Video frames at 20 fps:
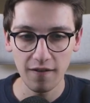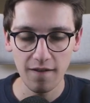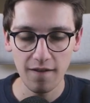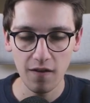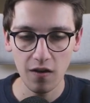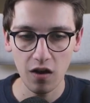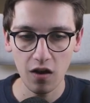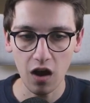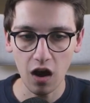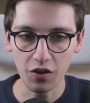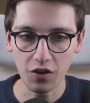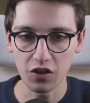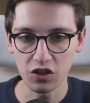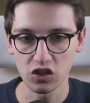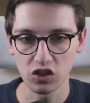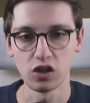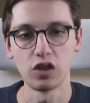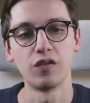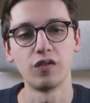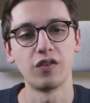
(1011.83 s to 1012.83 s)
on the
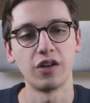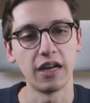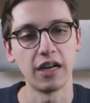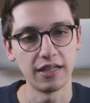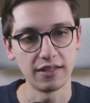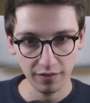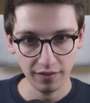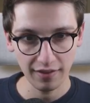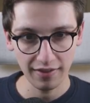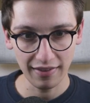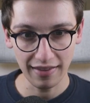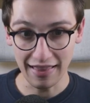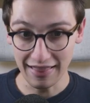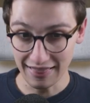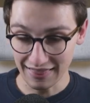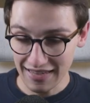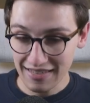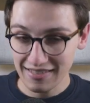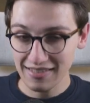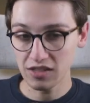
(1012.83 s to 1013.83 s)
server end.
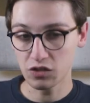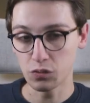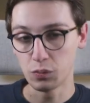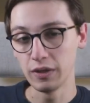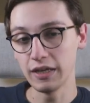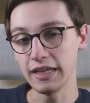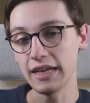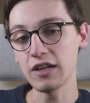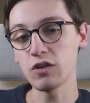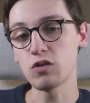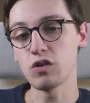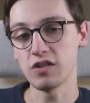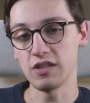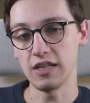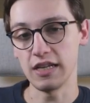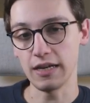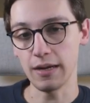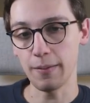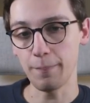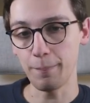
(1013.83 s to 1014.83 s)
This is really
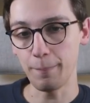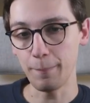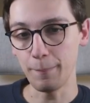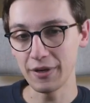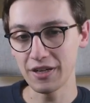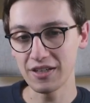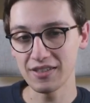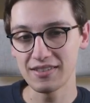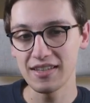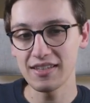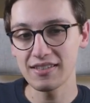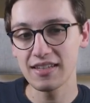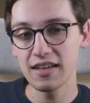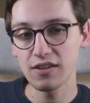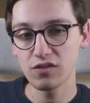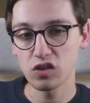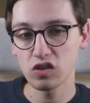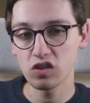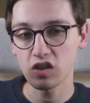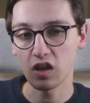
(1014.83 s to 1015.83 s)
interesting because this gives
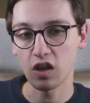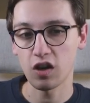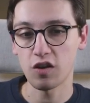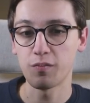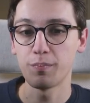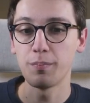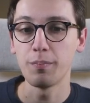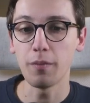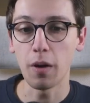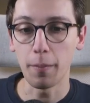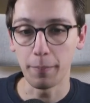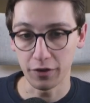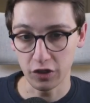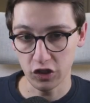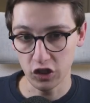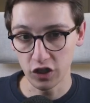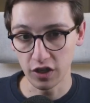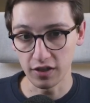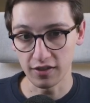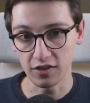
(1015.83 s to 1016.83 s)
us a lot of
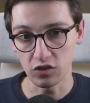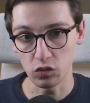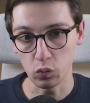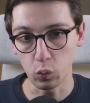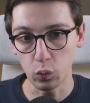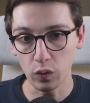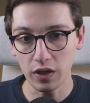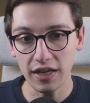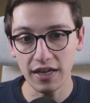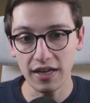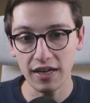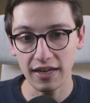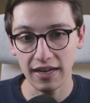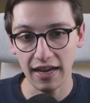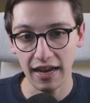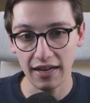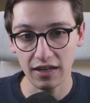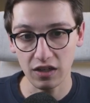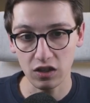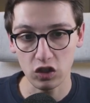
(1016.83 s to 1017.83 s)
opportunities. We
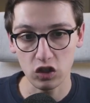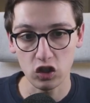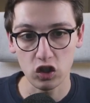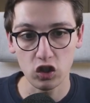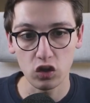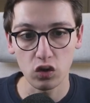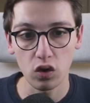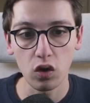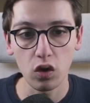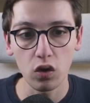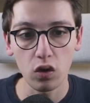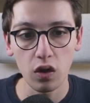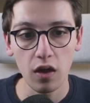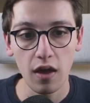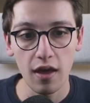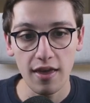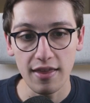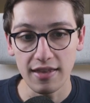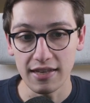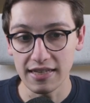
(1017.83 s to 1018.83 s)
can control
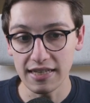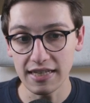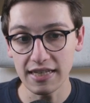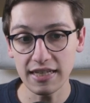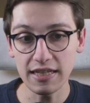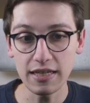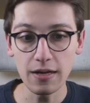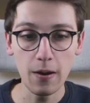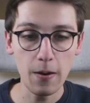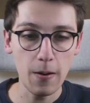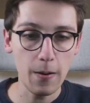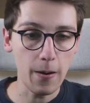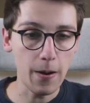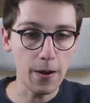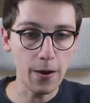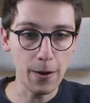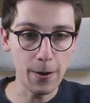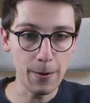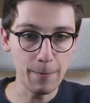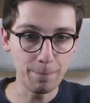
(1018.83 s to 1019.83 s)
the
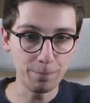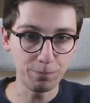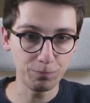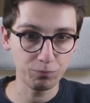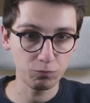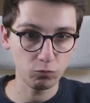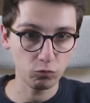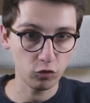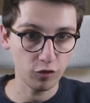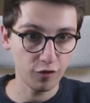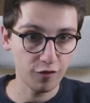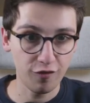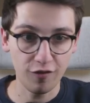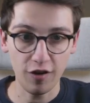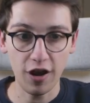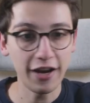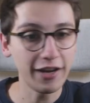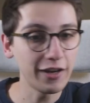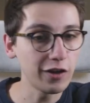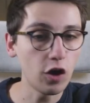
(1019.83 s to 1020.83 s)

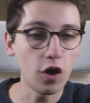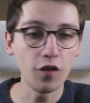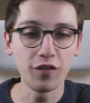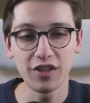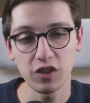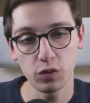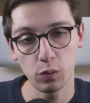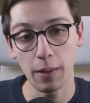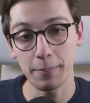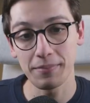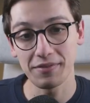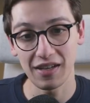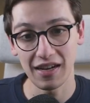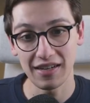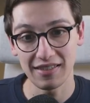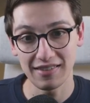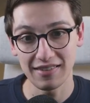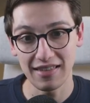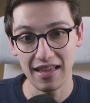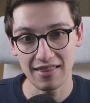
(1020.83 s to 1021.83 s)
file on this website
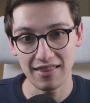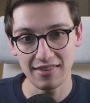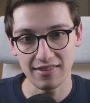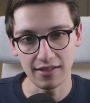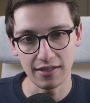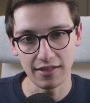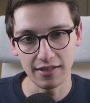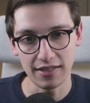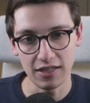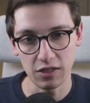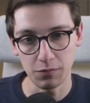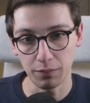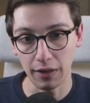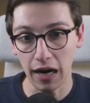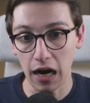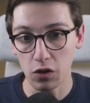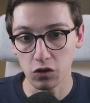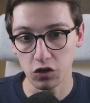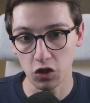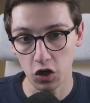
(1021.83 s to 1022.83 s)
that this
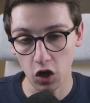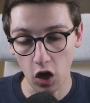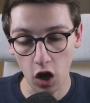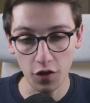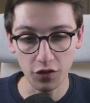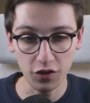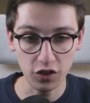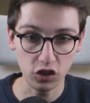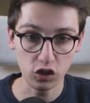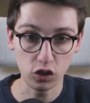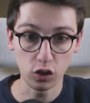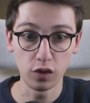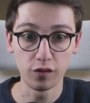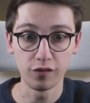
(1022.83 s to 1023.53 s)
browser on the server